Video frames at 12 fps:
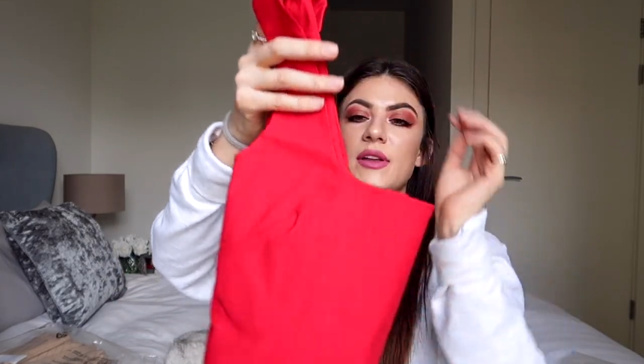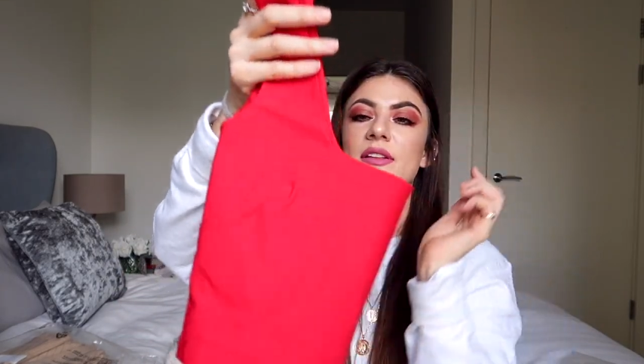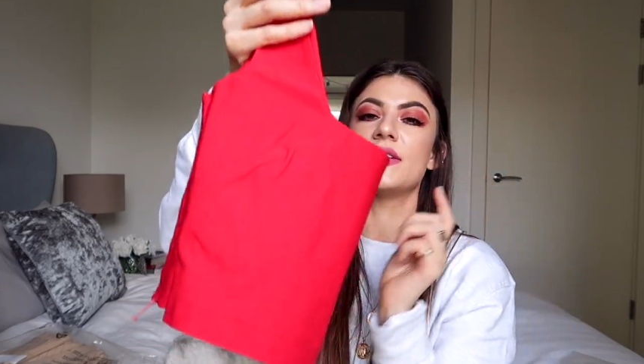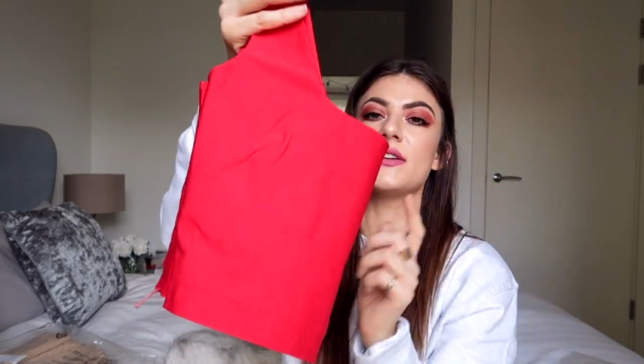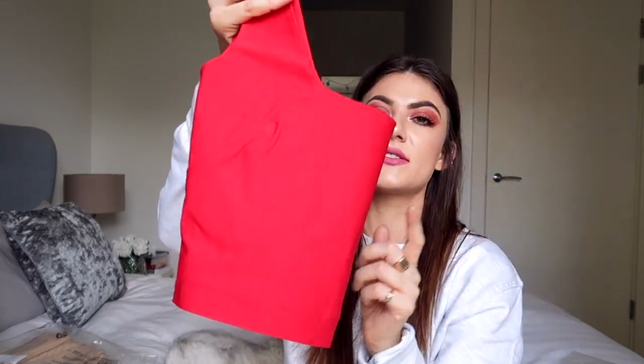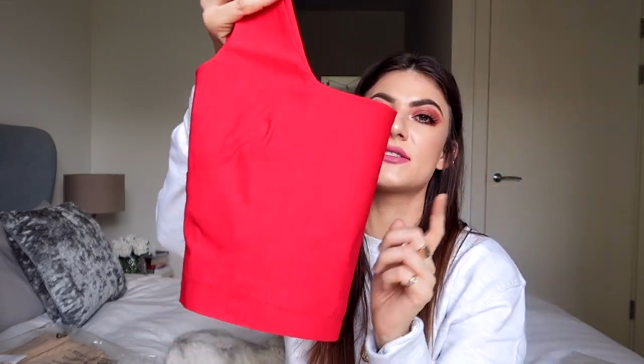been
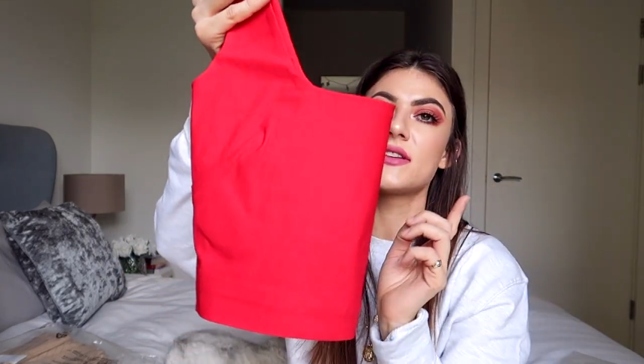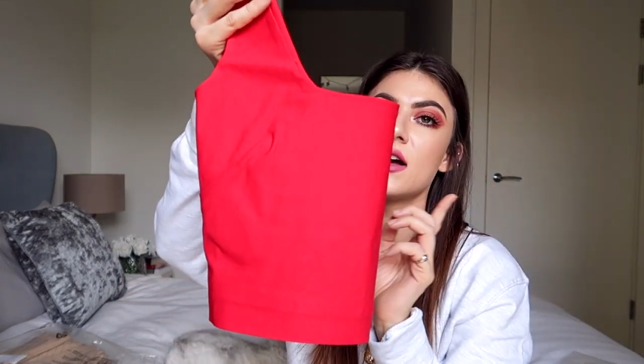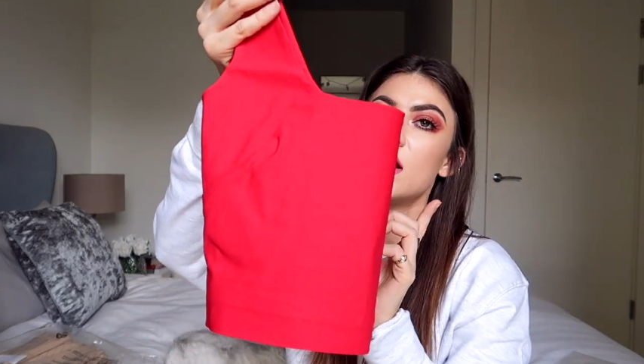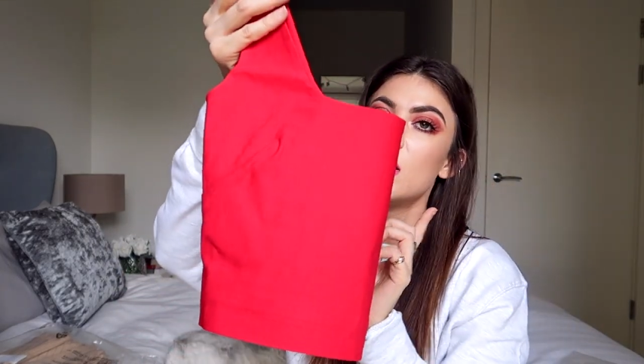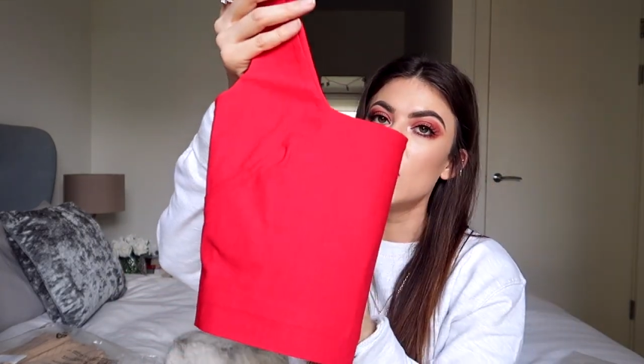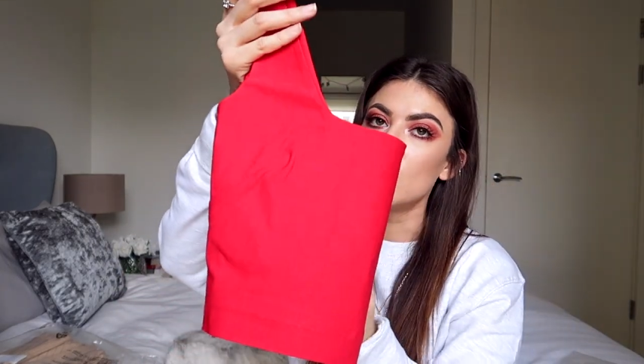in this,
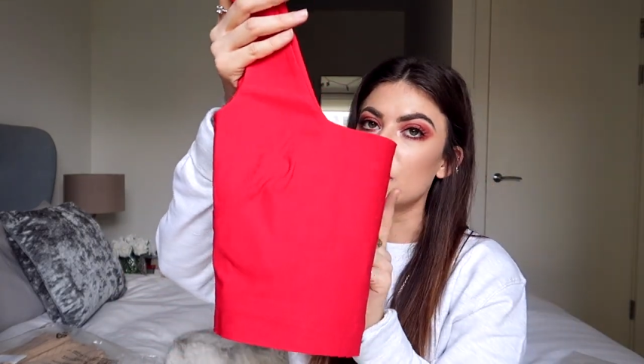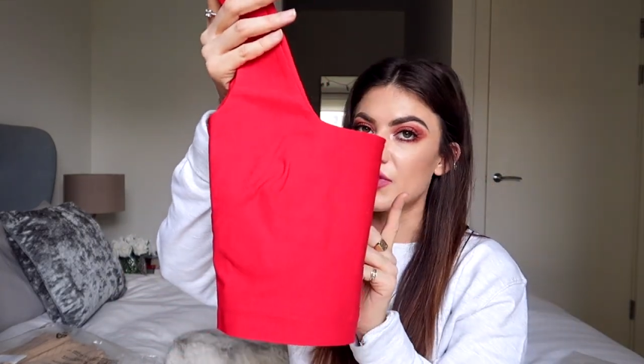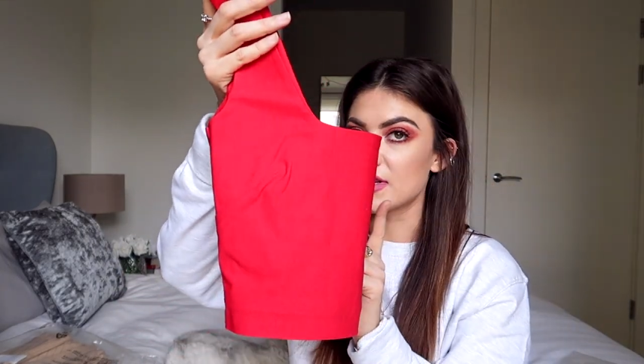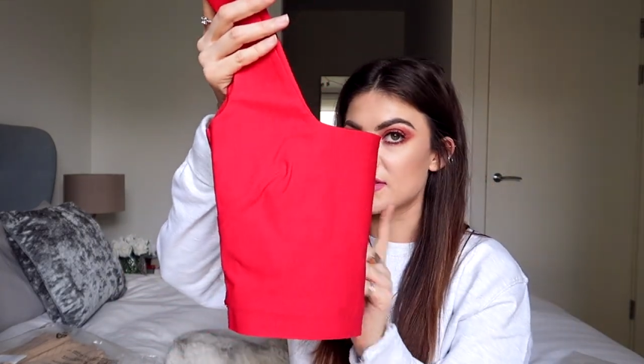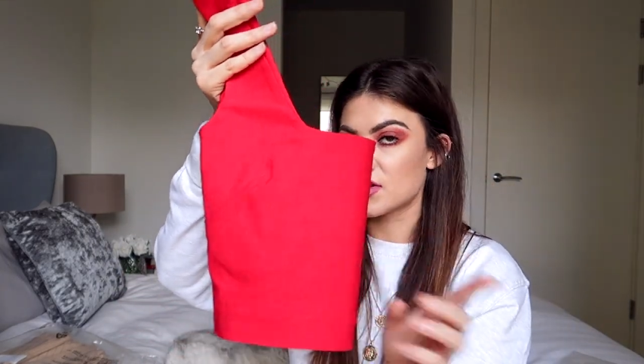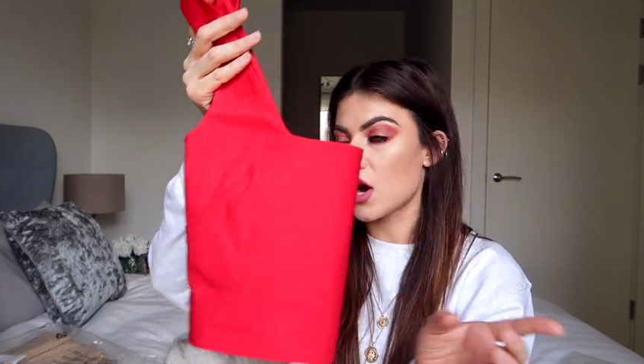with
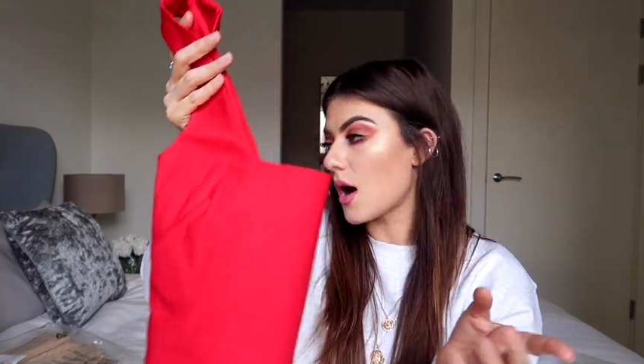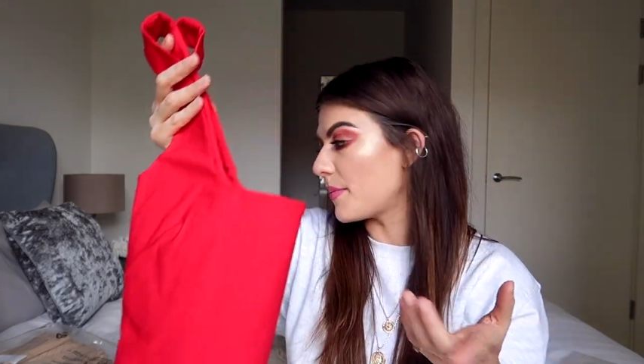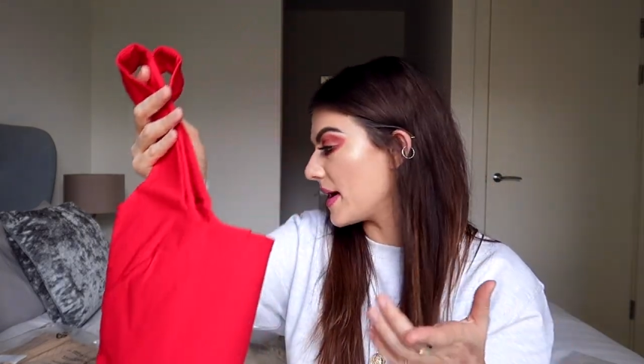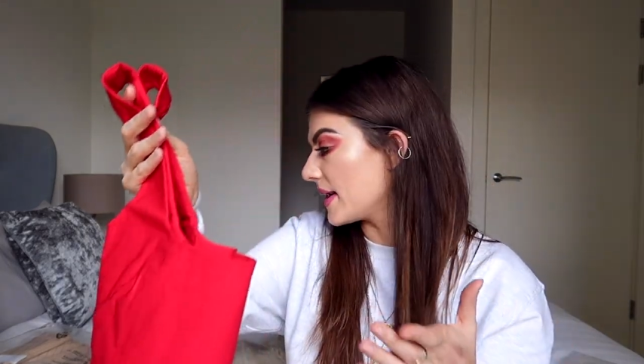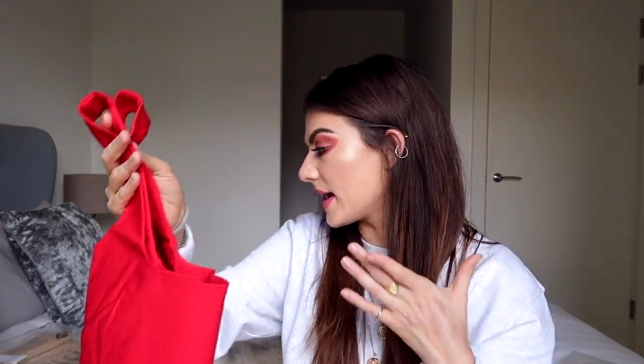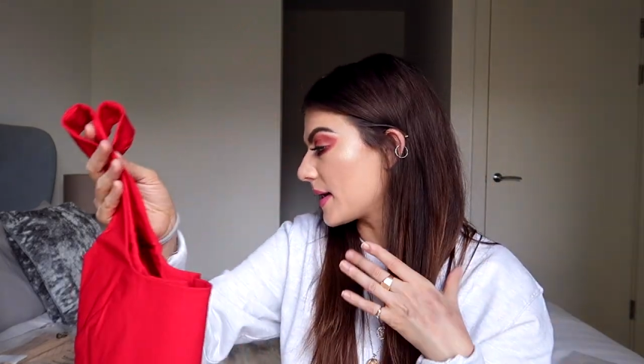this
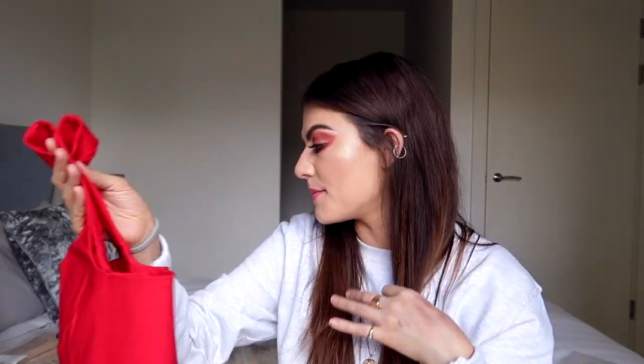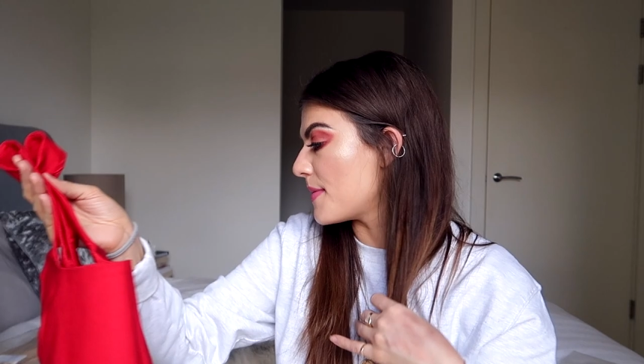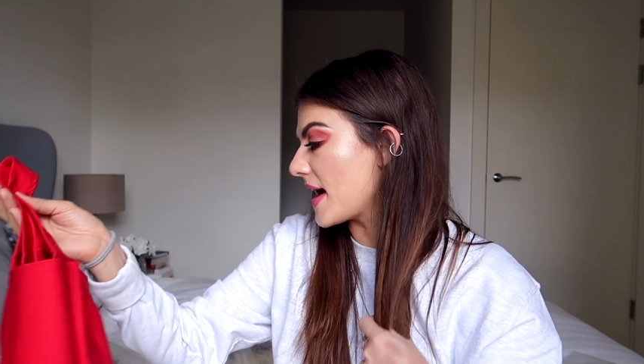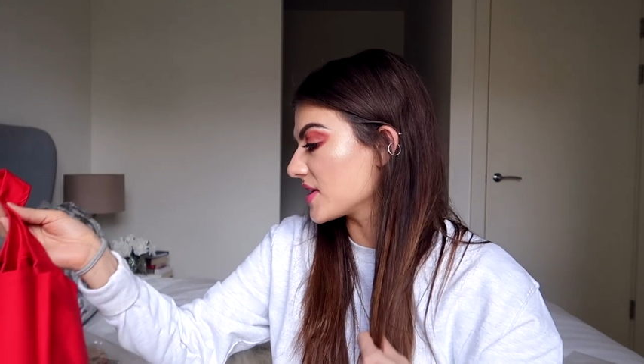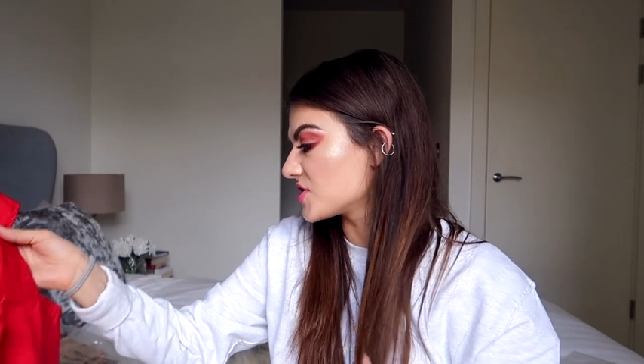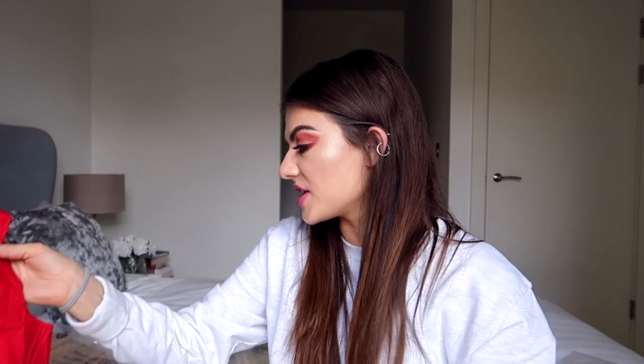top and like
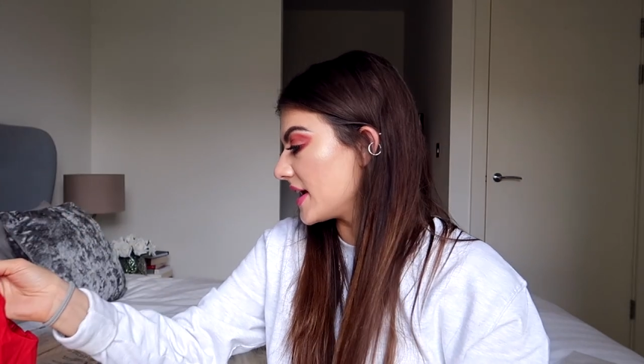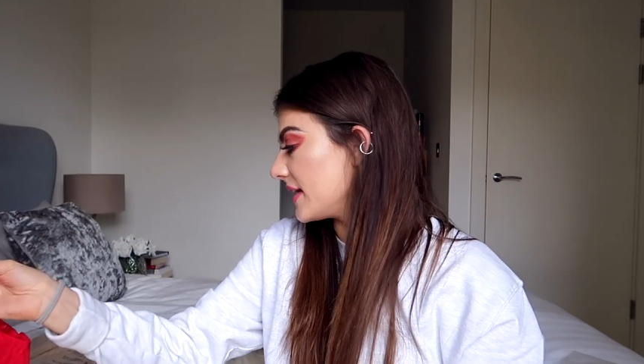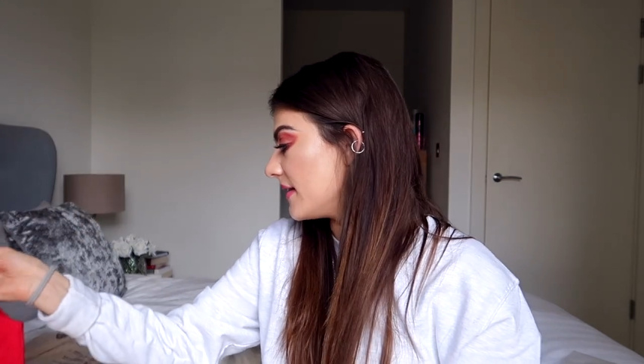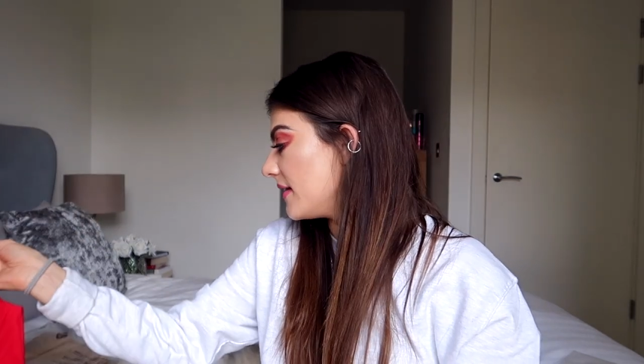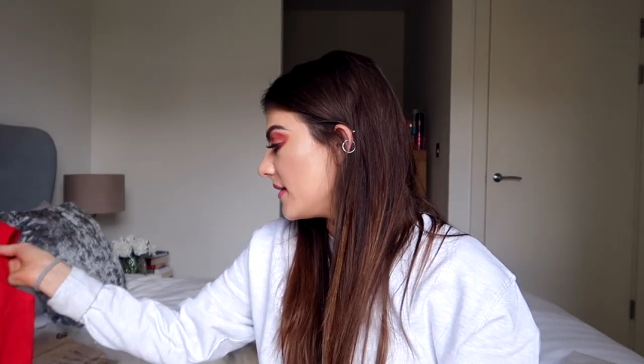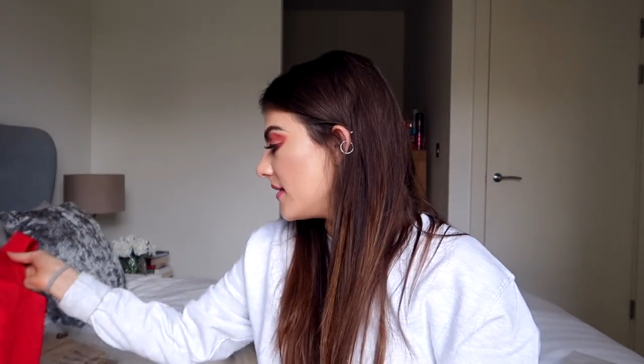
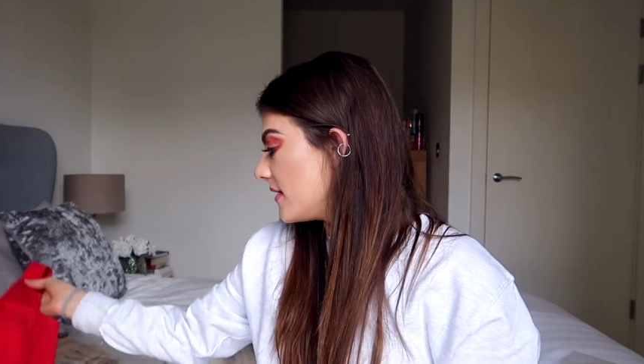matching